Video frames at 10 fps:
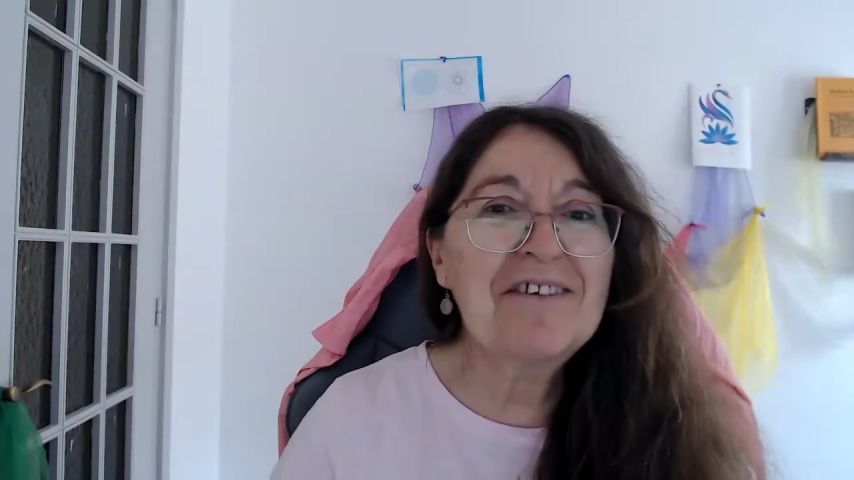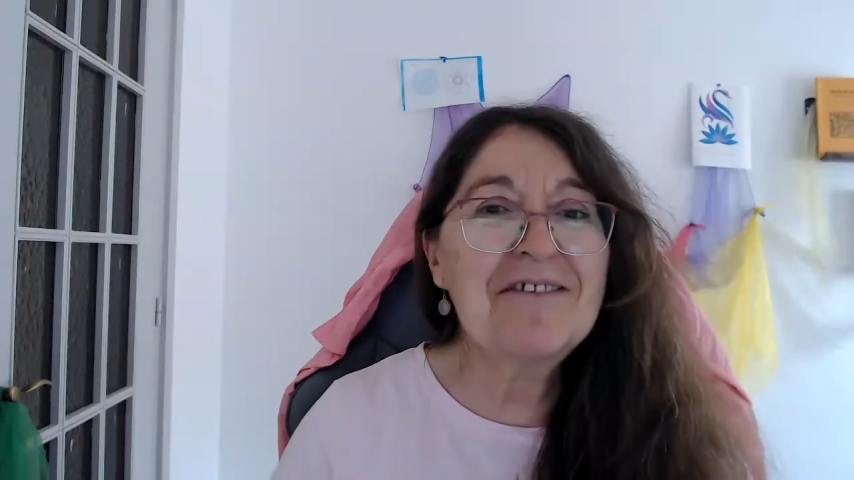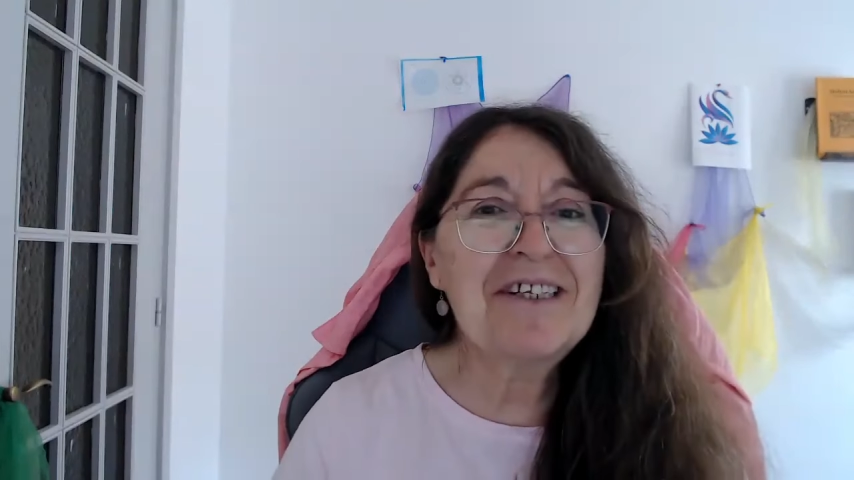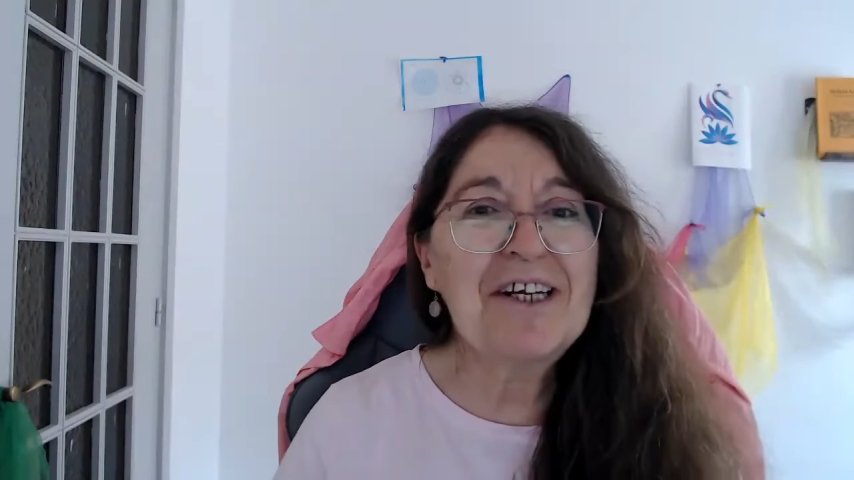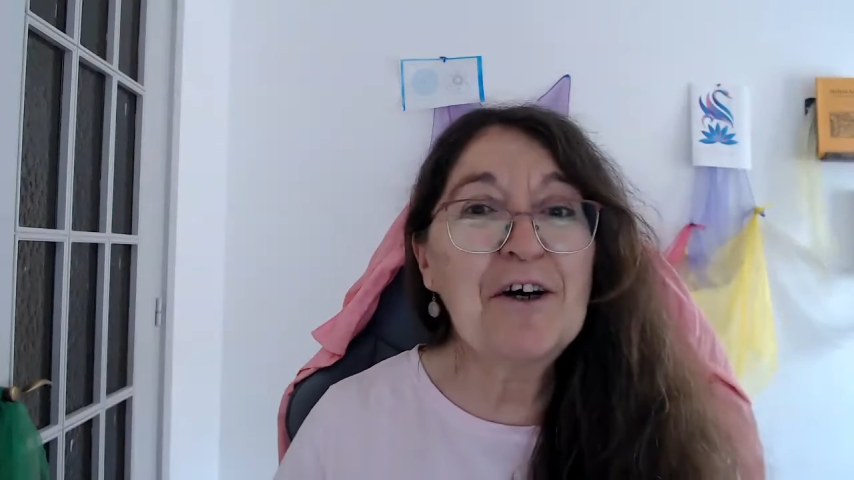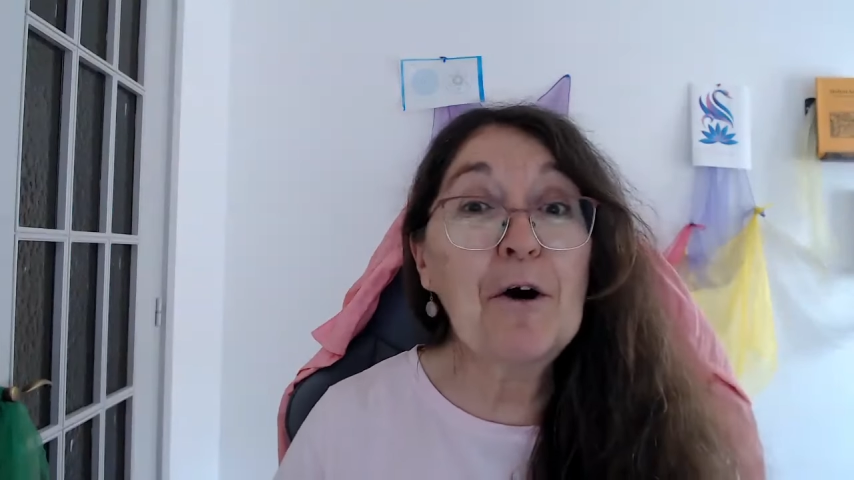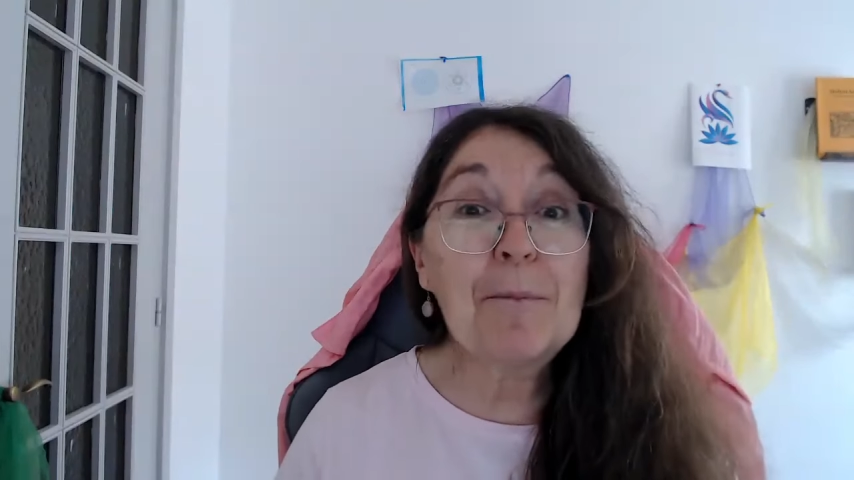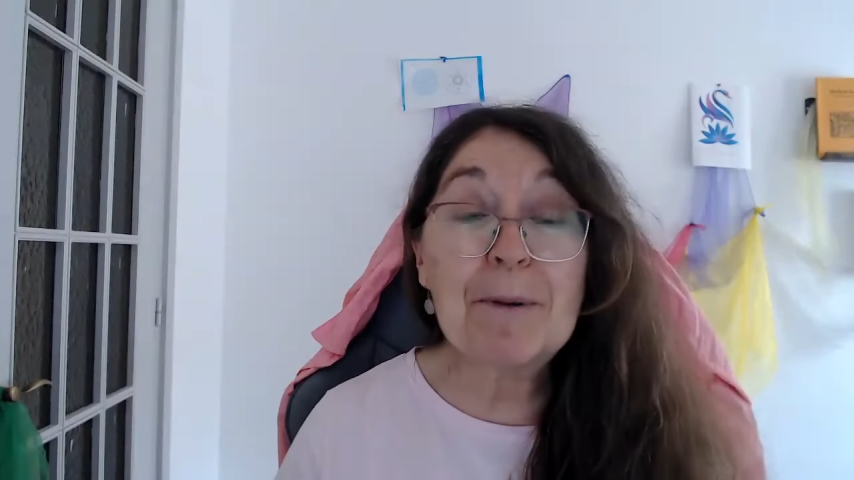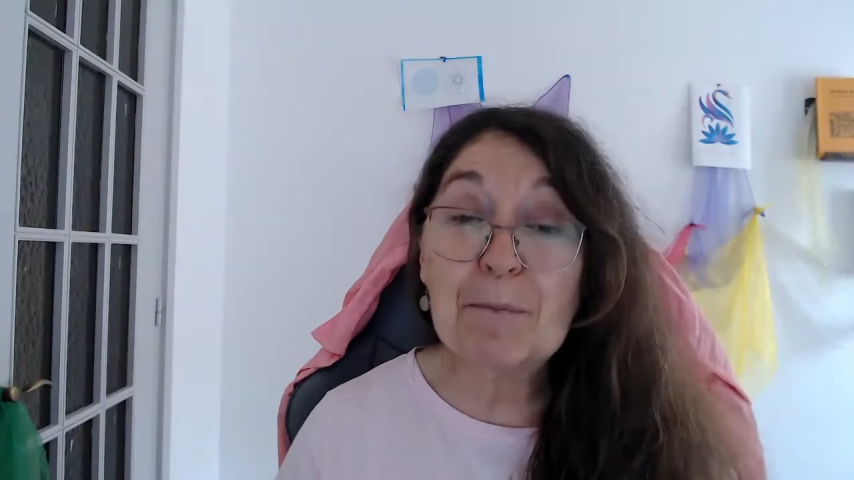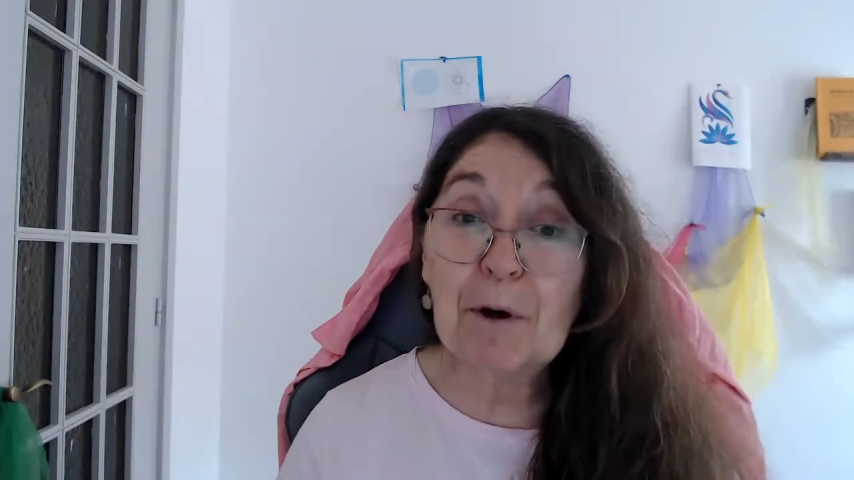as the
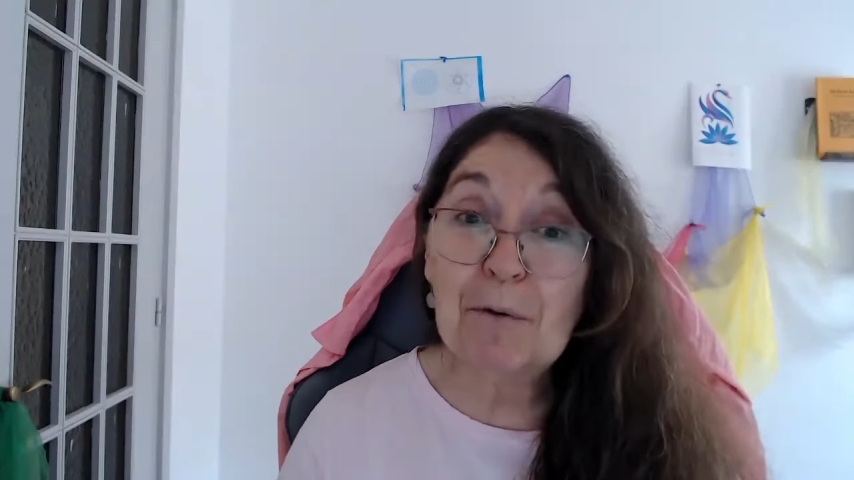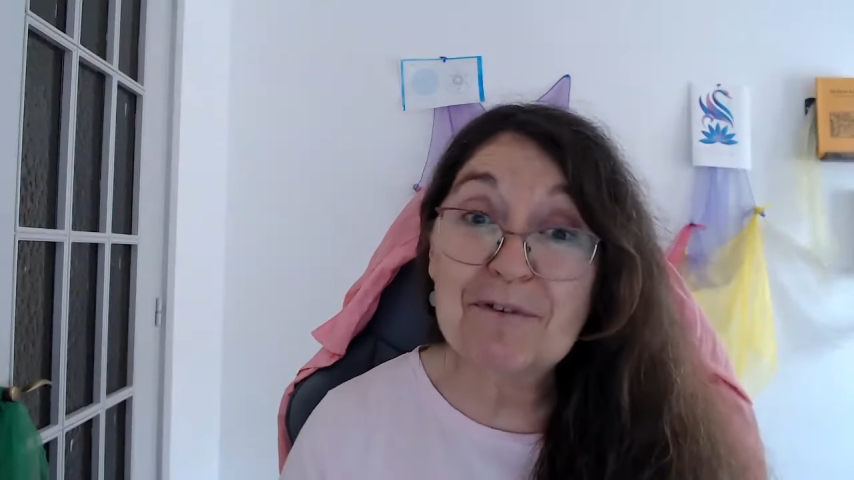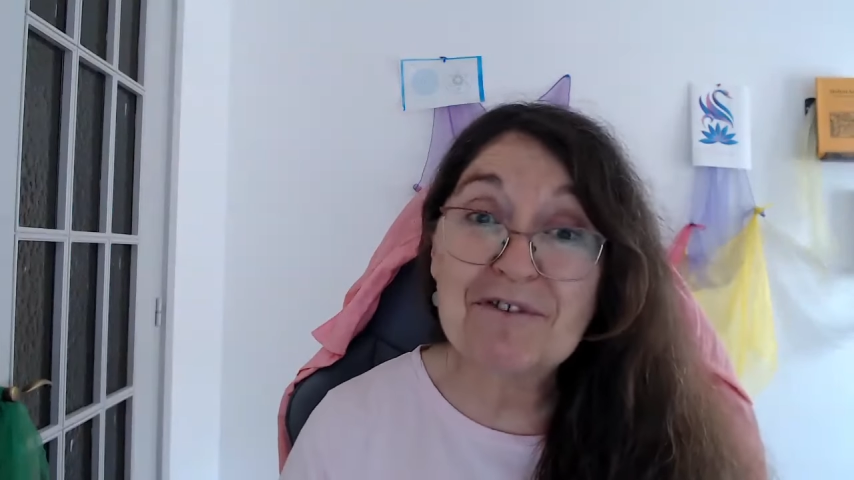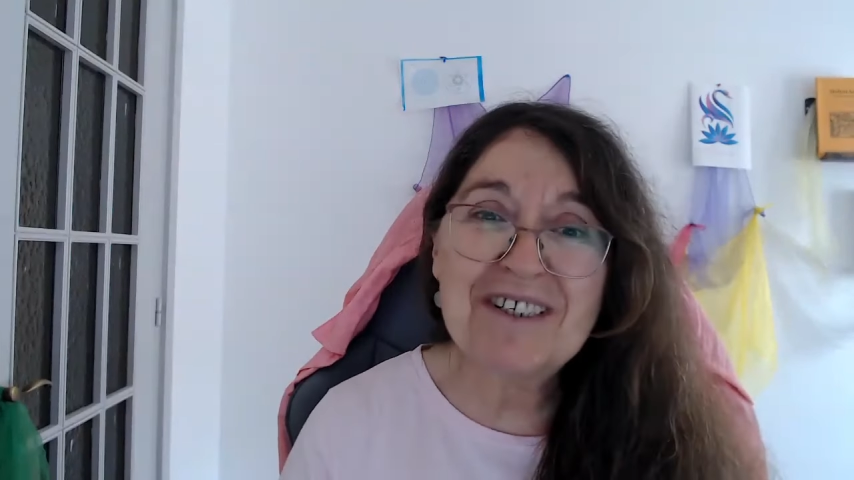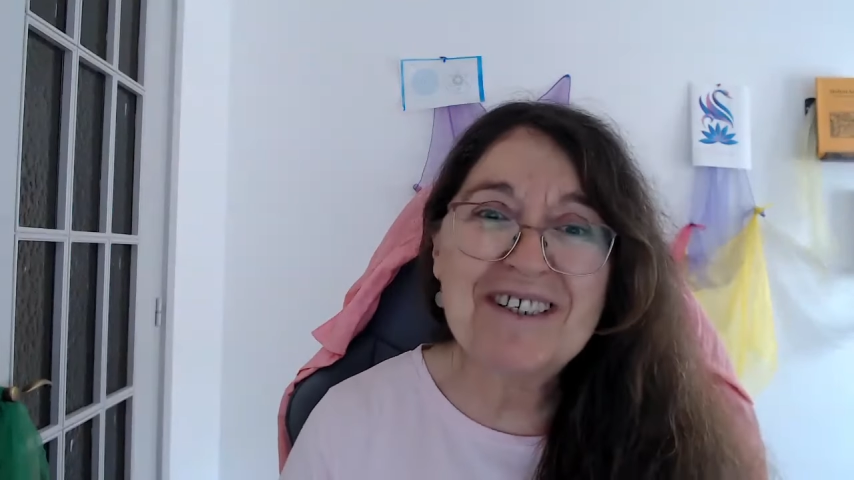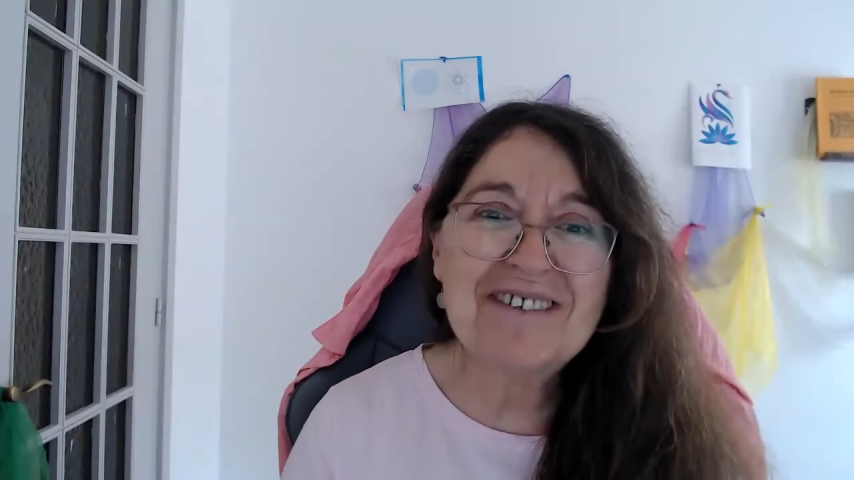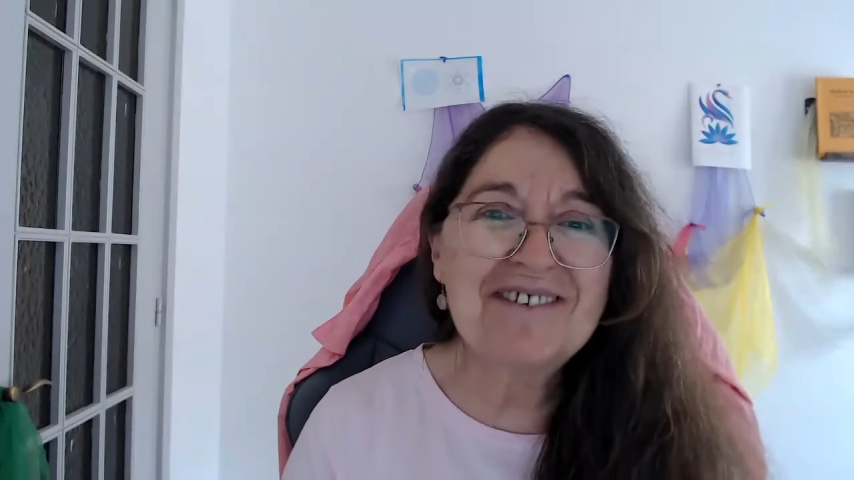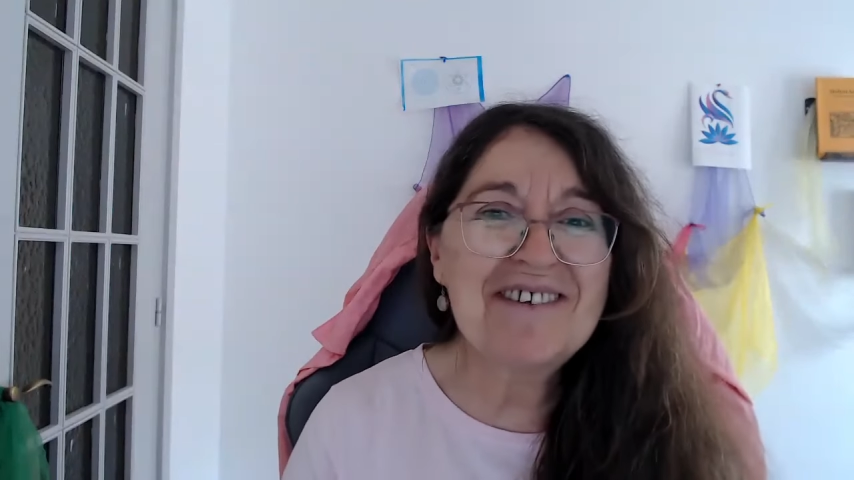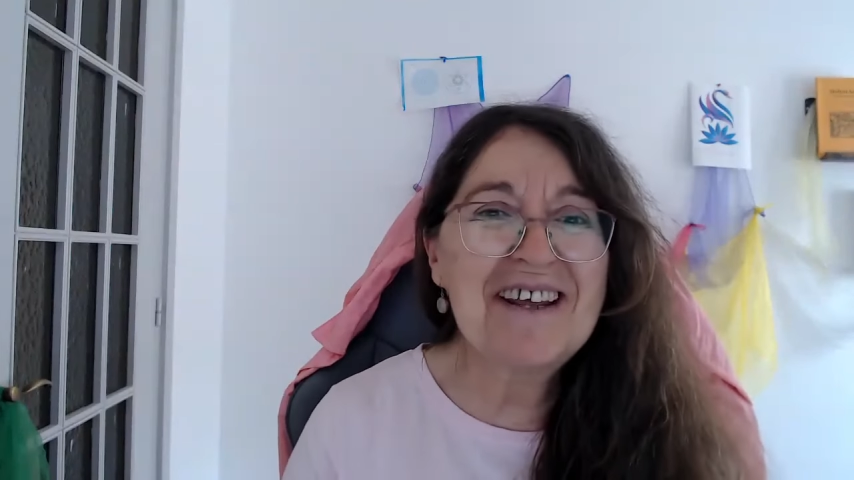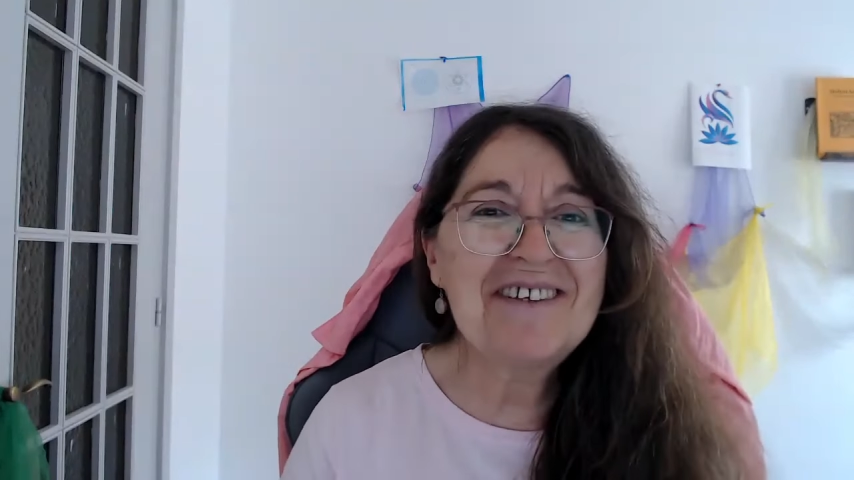Hopi prophecy
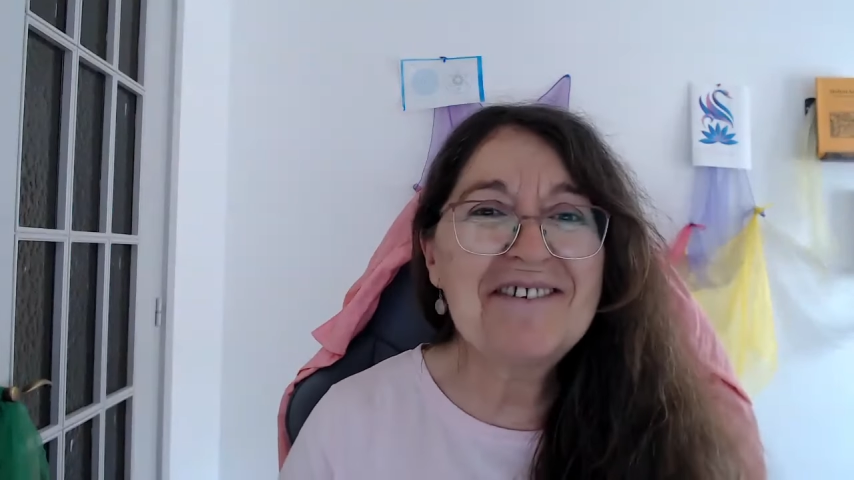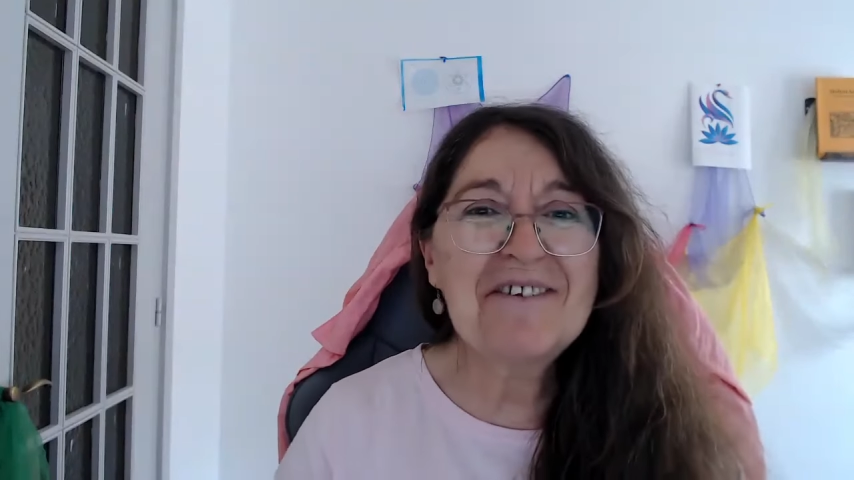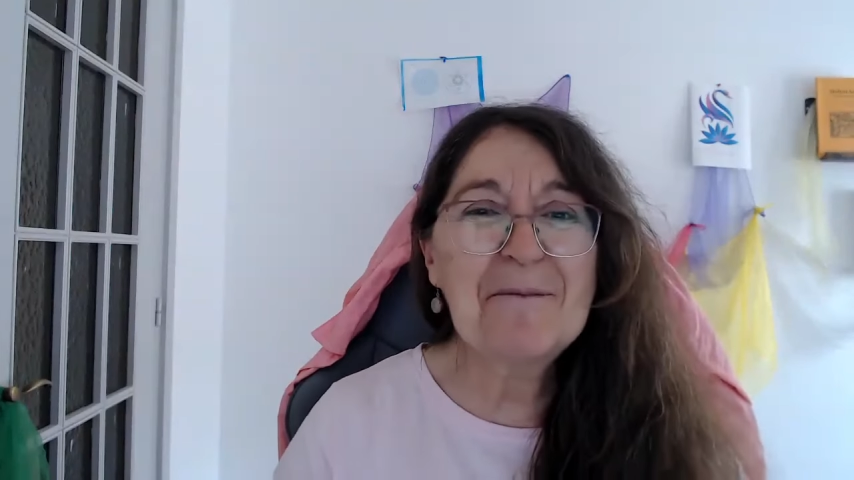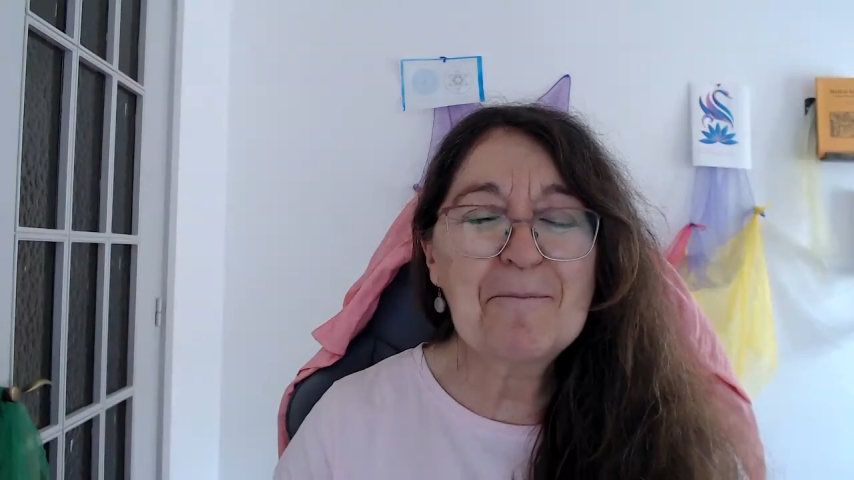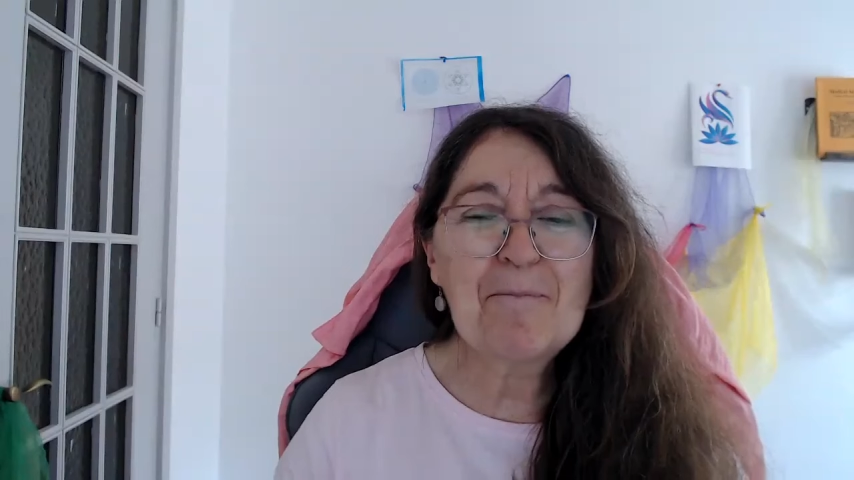says,